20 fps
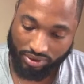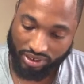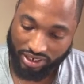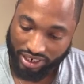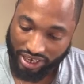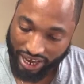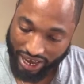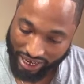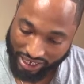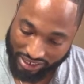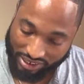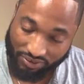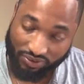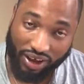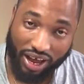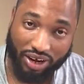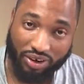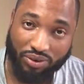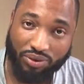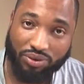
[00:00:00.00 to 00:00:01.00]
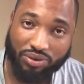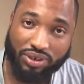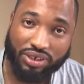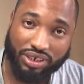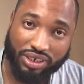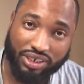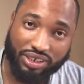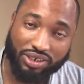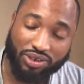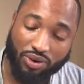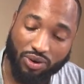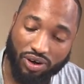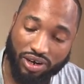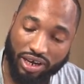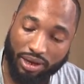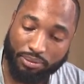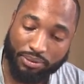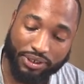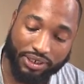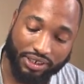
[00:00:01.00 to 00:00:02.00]
The x value is called the
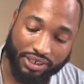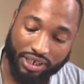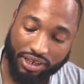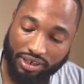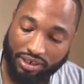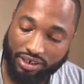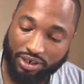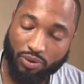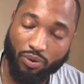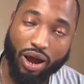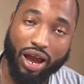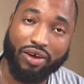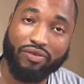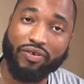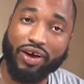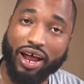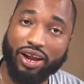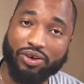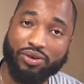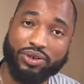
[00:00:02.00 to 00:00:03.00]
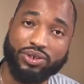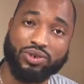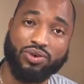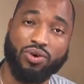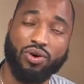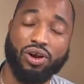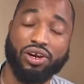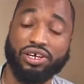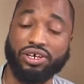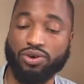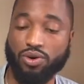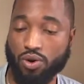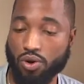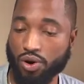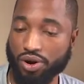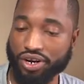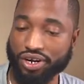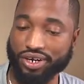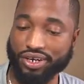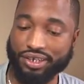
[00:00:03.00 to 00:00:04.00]
abscissa, the y value is called the
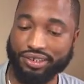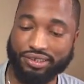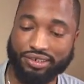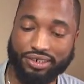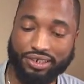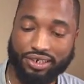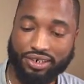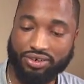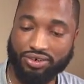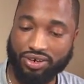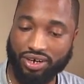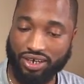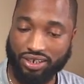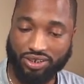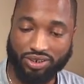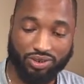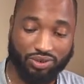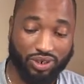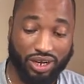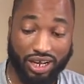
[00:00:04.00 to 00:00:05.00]
ordinate, right? So